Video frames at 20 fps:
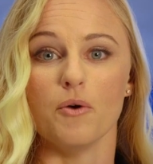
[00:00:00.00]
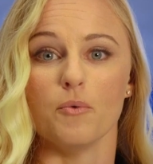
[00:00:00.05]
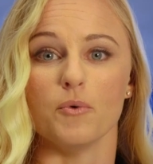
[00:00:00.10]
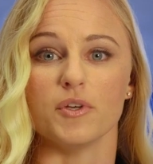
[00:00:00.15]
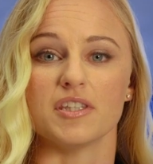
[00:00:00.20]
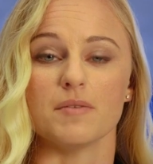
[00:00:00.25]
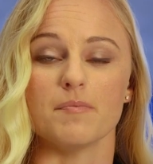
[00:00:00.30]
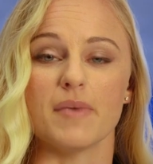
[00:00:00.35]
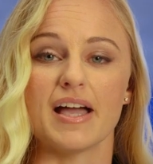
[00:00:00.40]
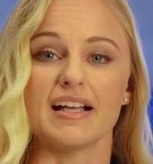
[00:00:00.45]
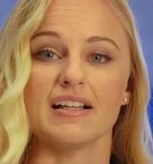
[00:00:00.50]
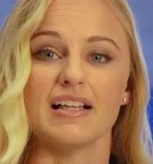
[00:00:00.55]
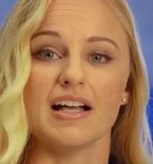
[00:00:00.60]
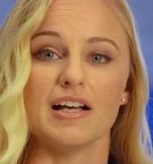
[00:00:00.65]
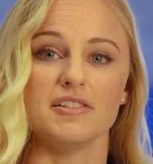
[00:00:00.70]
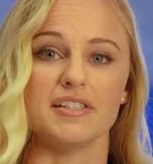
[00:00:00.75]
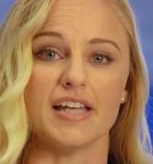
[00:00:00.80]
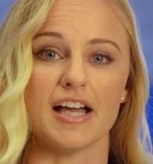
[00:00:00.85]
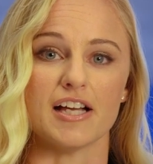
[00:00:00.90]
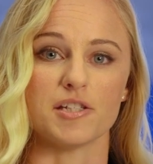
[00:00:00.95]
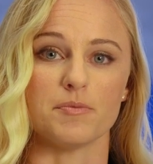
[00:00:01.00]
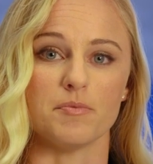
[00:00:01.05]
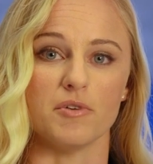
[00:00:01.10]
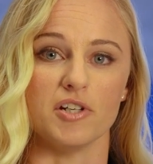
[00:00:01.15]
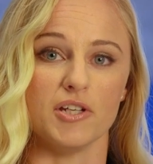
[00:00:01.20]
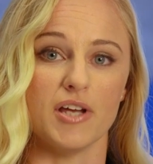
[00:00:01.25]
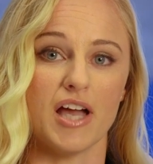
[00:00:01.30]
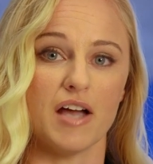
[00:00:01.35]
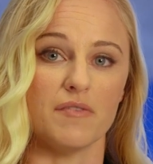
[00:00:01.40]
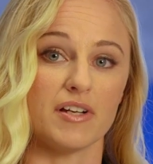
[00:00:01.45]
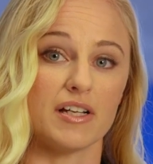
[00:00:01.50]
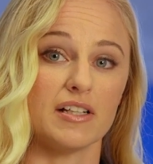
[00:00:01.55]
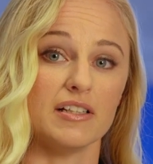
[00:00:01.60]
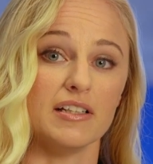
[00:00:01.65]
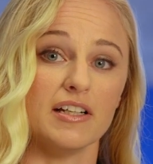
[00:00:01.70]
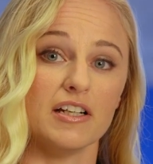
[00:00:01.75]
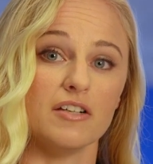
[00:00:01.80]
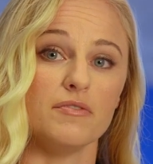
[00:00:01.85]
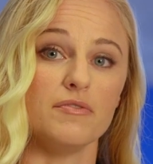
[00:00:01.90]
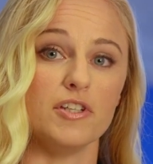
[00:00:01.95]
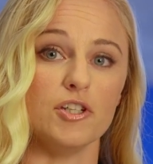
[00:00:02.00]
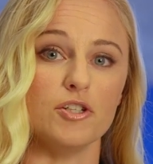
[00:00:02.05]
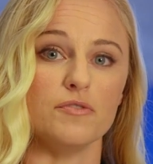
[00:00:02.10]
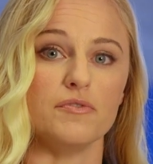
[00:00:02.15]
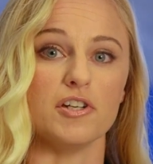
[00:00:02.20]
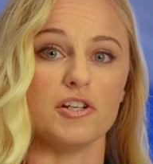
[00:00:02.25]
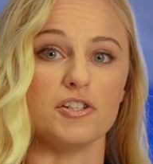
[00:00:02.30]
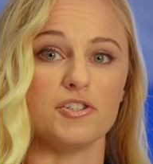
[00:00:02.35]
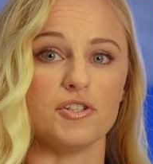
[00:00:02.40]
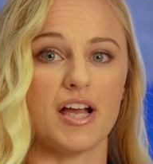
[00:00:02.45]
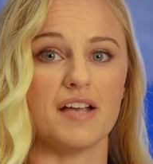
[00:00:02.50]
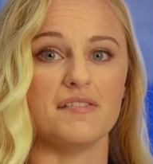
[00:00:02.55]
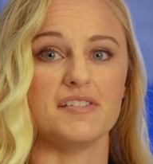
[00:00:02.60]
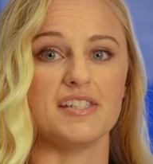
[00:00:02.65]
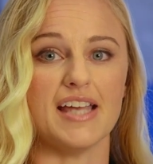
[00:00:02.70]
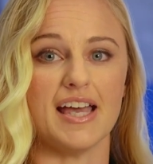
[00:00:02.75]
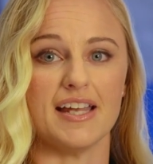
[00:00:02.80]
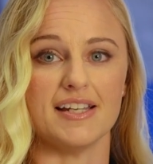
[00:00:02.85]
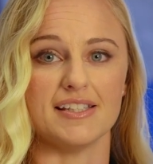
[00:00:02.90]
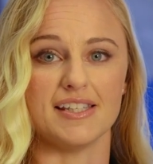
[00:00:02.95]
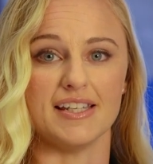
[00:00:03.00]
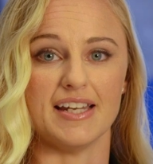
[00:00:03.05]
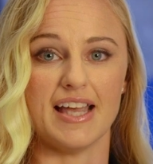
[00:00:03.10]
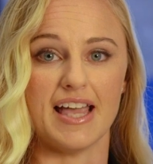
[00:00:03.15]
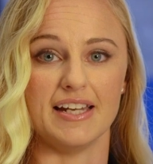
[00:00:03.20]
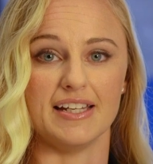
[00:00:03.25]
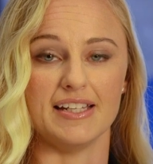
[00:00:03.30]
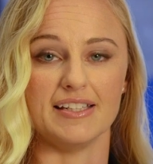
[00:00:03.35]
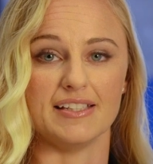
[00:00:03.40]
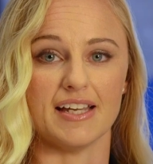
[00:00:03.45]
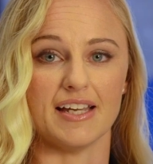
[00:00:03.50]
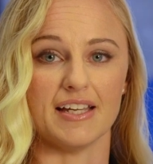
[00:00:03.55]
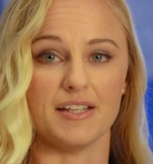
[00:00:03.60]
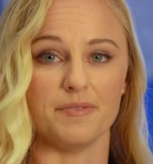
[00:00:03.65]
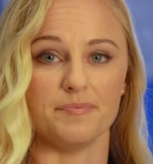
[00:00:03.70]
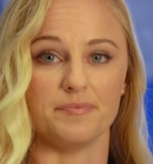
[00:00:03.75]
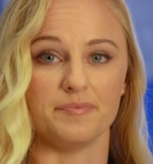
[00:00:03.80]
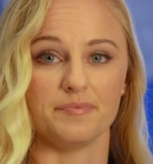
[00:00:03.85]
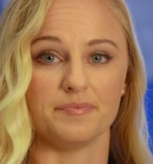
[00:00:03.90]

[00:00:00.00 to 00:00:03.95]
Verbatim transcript: With the My Cloud dashboard, you have a clear view of your drive status at any time.